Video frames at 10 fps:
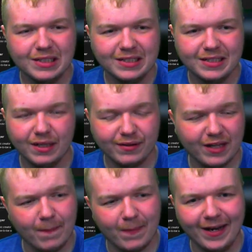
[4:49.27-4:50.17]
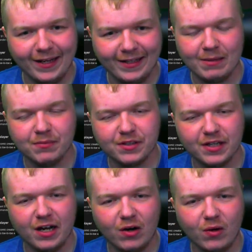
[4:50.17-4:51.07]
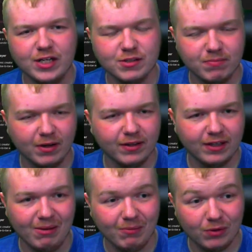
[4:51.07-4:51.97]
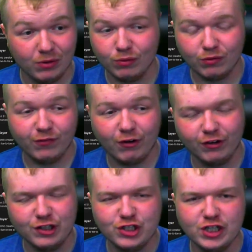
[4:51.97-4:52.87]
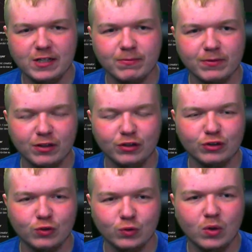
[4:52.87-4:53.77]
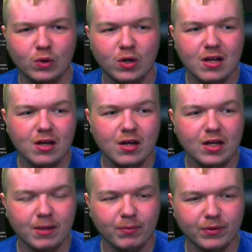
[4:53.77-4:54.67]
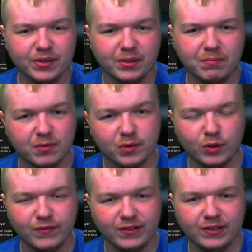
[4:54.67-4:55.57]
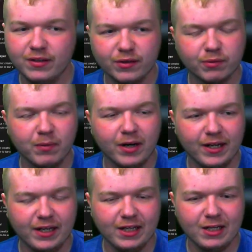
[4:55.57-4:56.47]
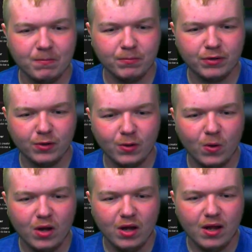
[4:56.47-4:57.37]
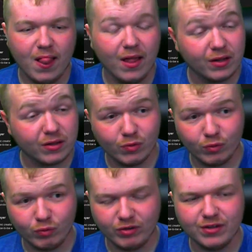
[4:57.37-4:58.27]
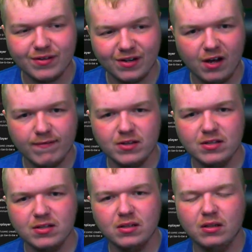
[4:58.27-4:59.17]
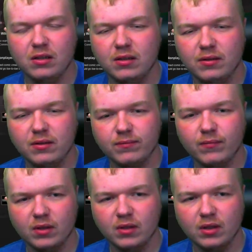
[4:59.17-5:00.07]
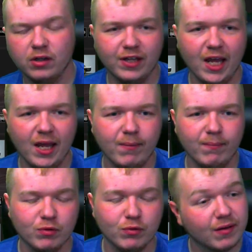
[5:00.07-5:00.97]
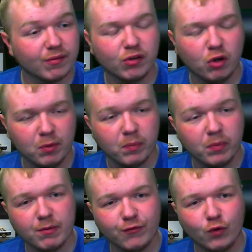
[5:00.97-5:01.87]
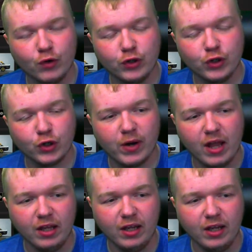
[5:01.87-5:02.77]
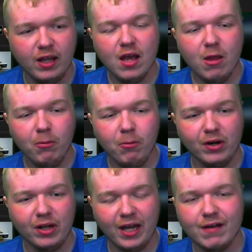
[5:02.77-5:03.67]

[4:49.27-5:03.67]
that's not my game style. I just bought the game because it was fairly cheap and it looked cool. And plus I'm sort of into the Smite game, so that's the whole reason of it. Another game you guys have saw me play before, Dirt Rally, but I have